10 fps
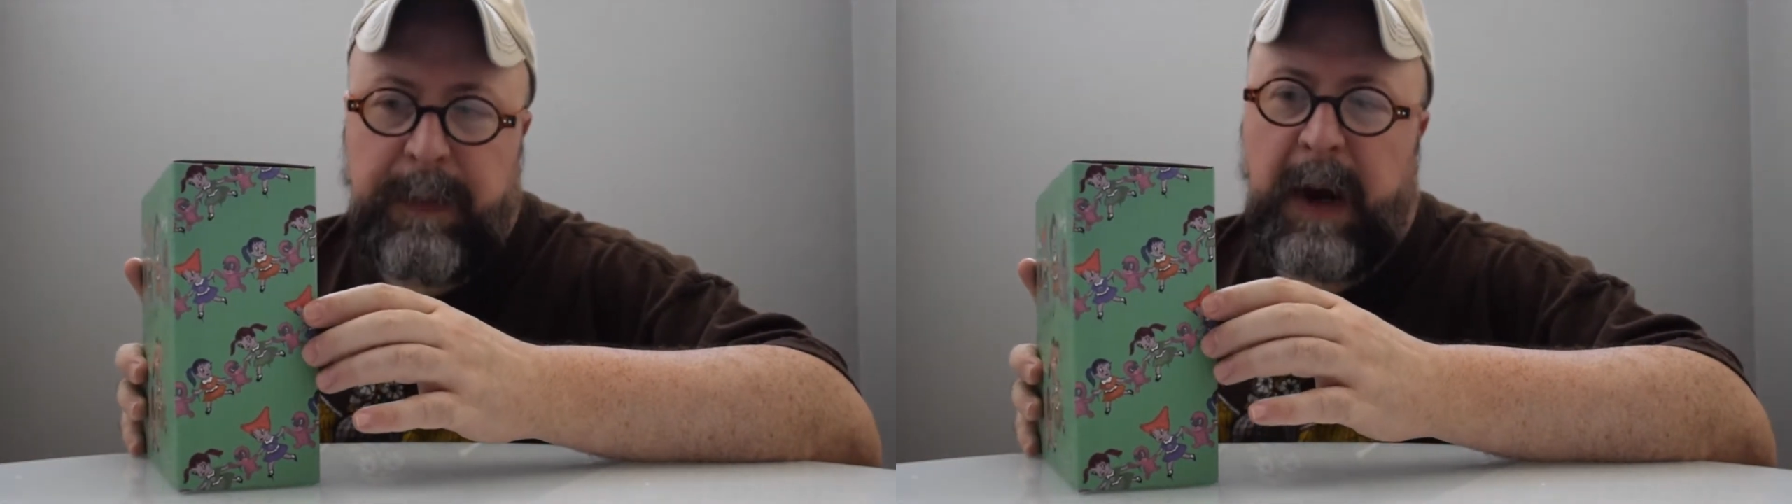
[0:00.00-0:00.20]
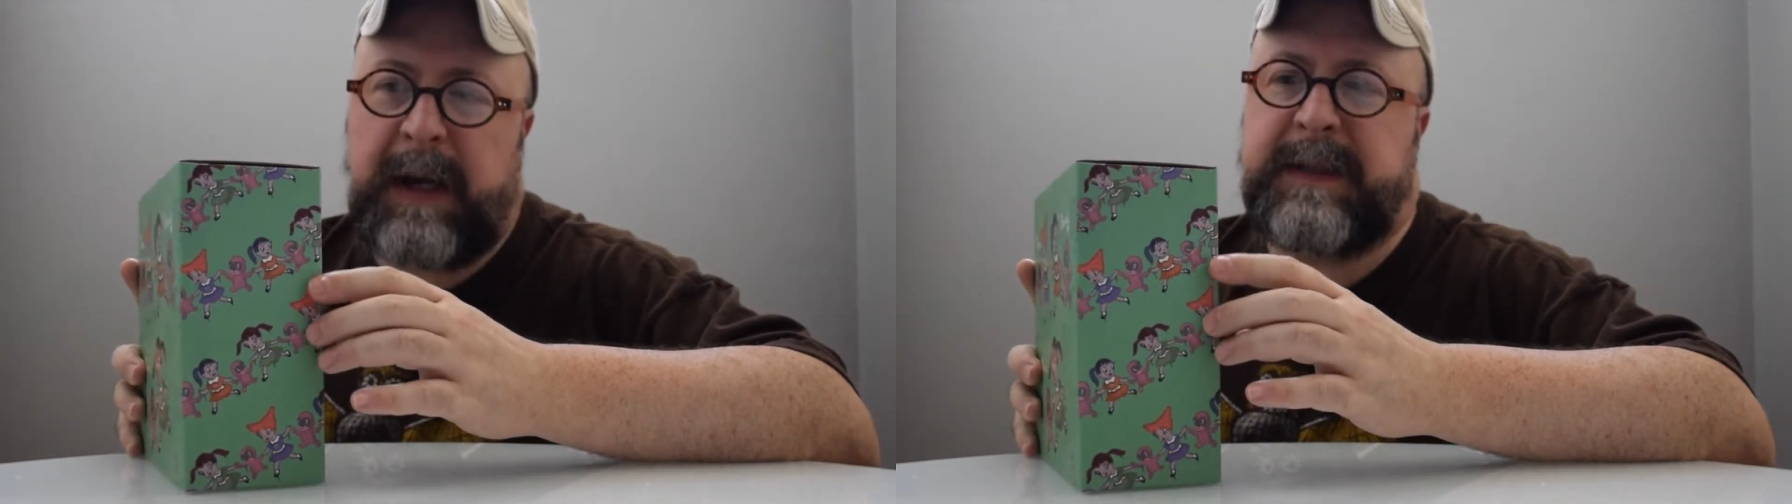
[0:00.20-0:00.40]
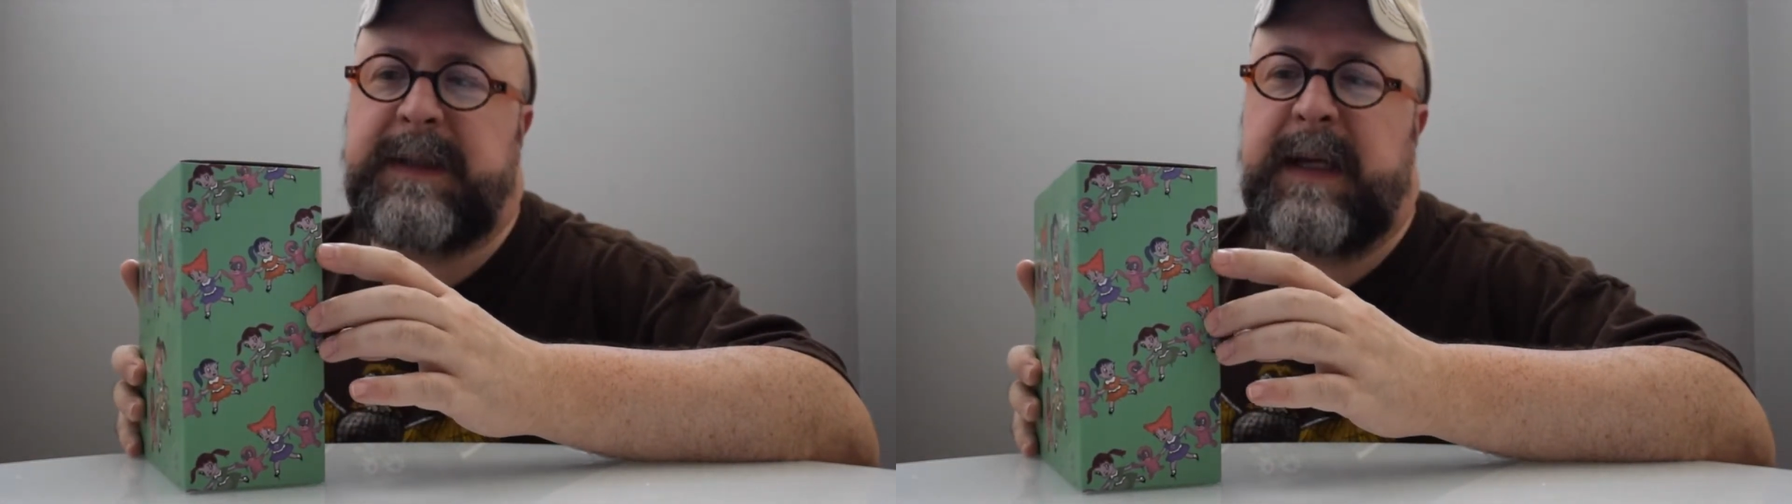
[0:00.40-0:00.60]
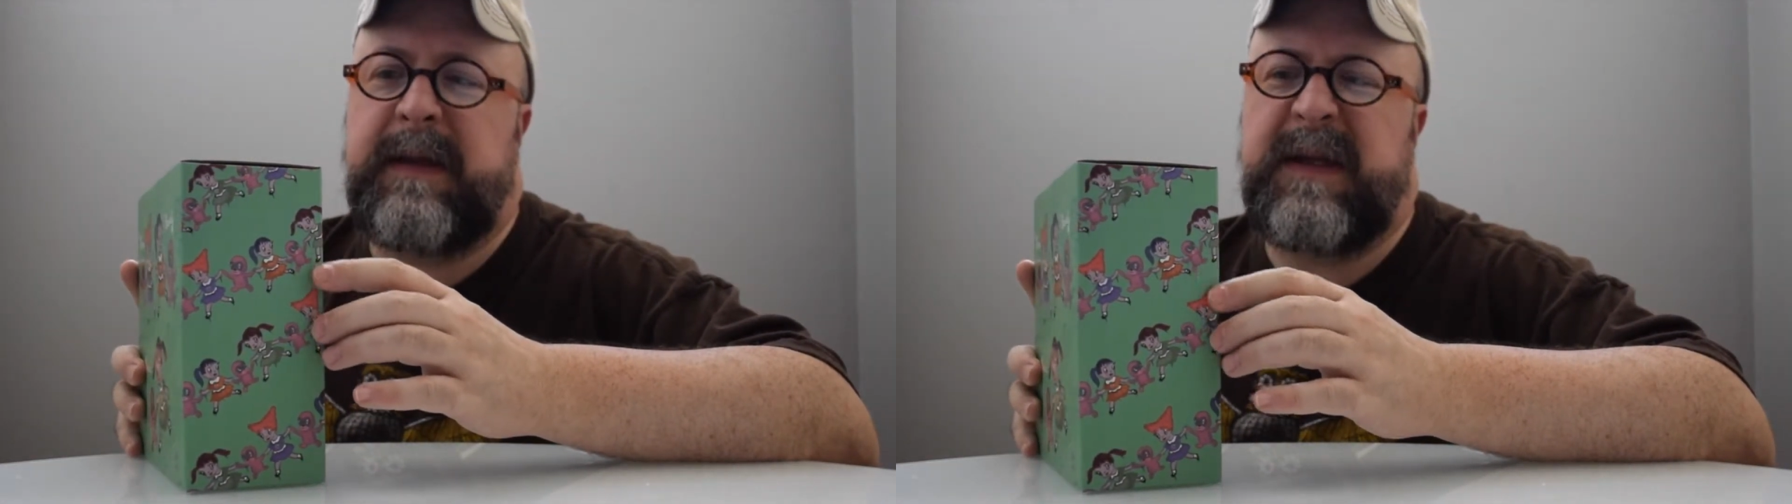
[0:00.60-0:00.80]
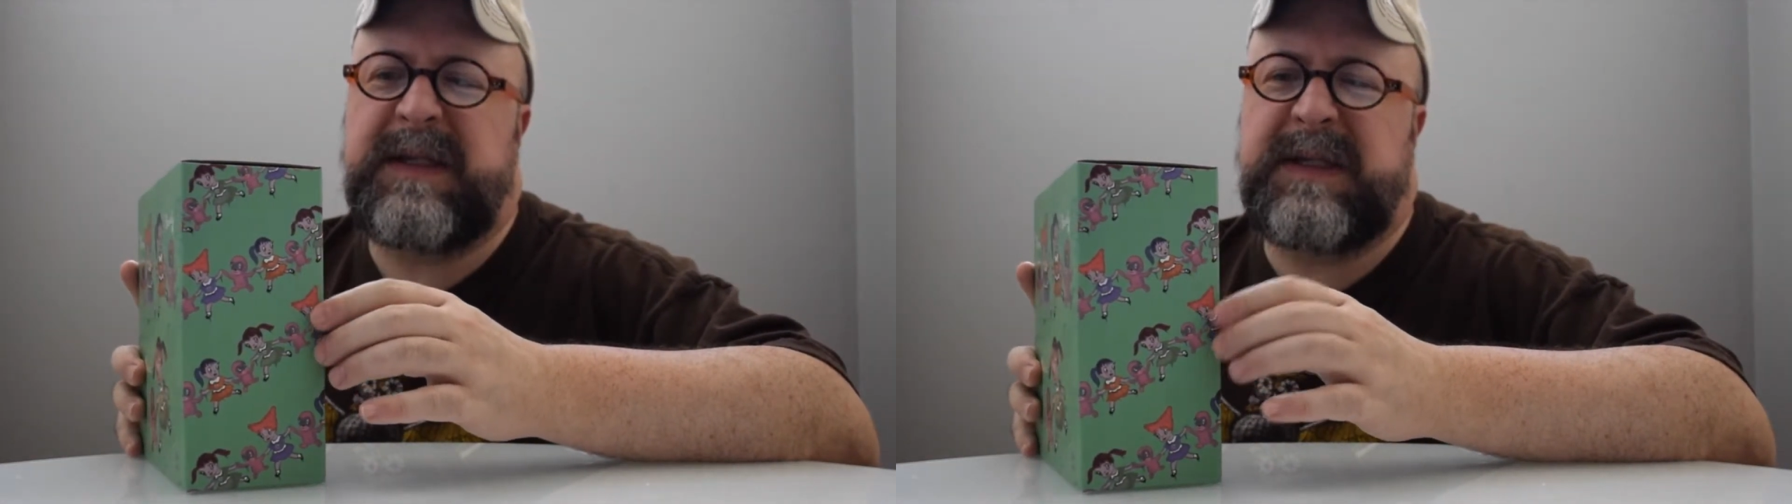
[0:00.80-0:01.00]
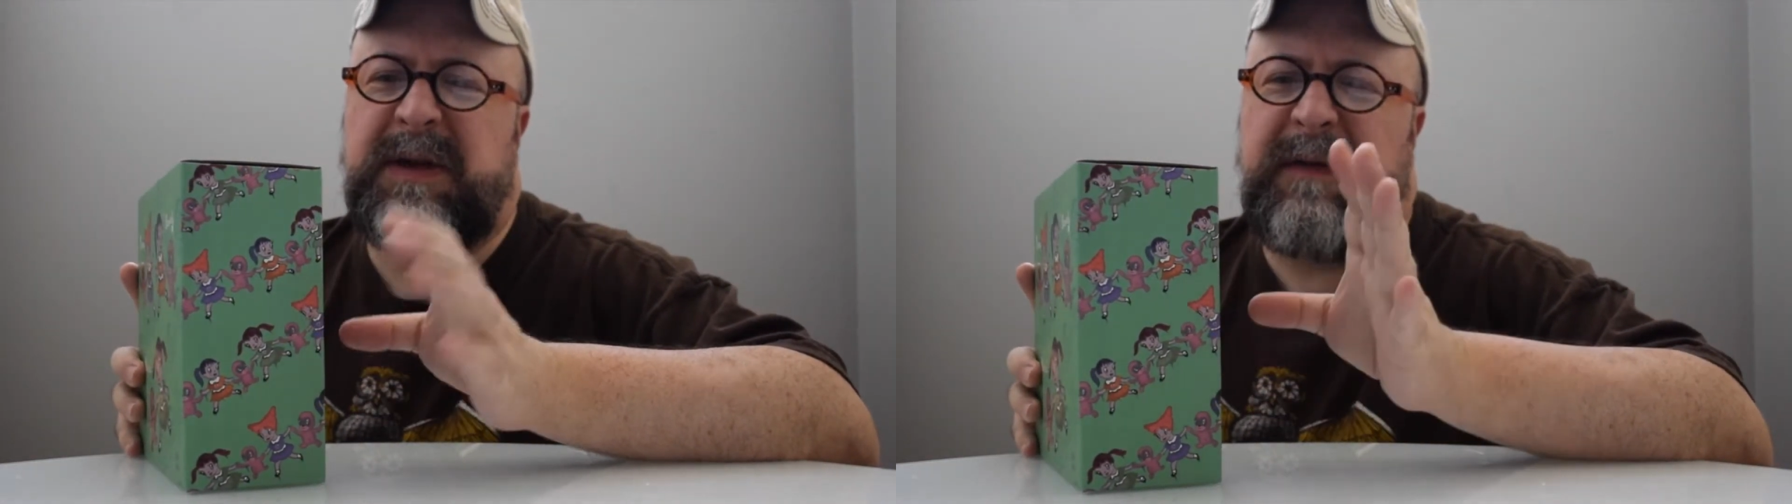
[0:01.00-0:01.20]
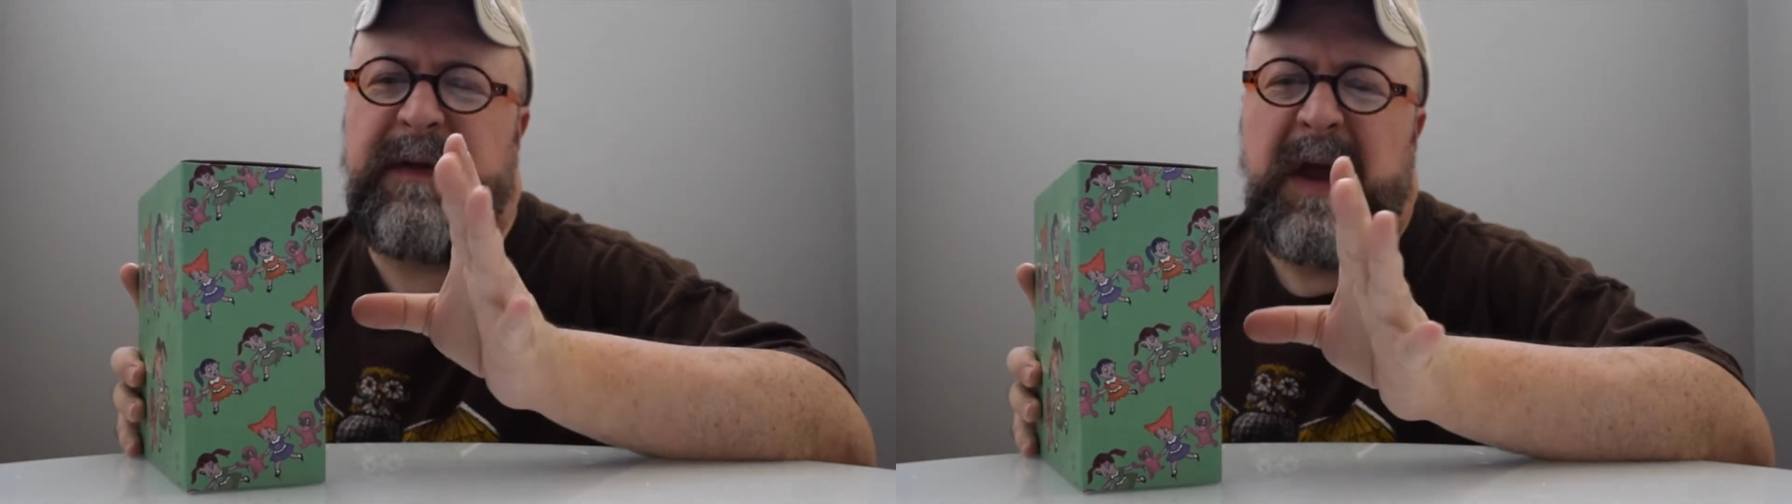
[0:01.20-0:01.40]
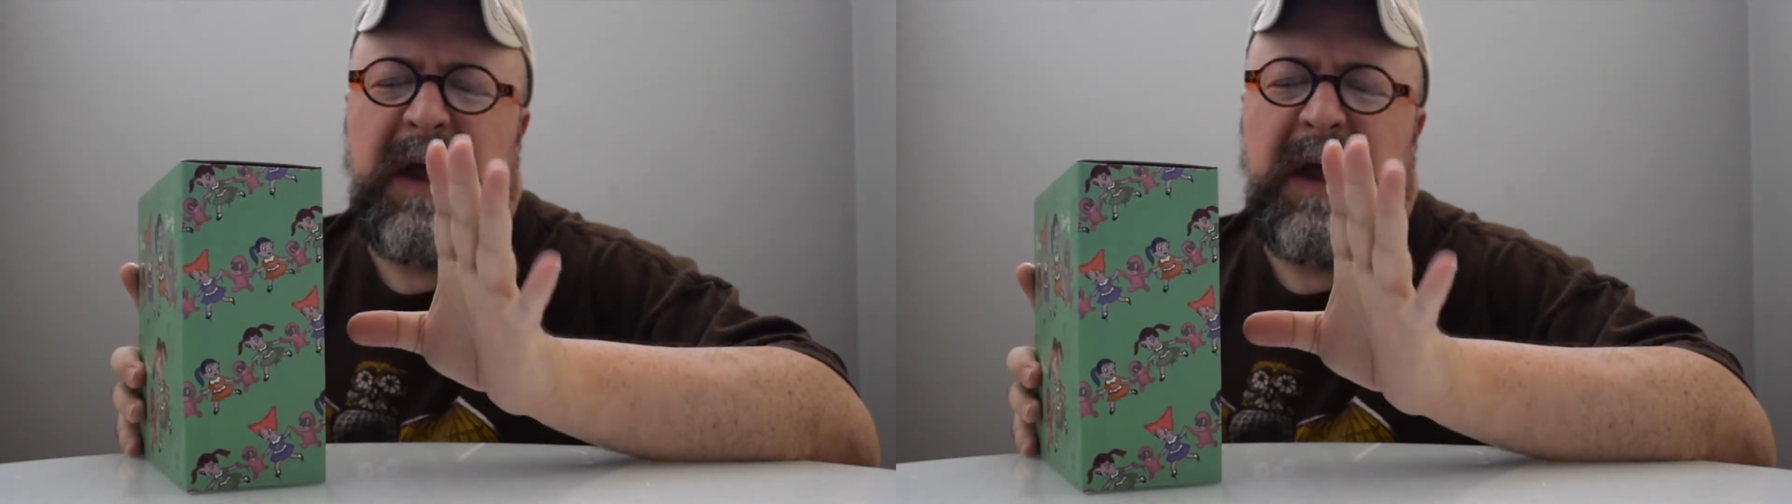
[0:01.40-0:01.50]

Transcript: box in this sort of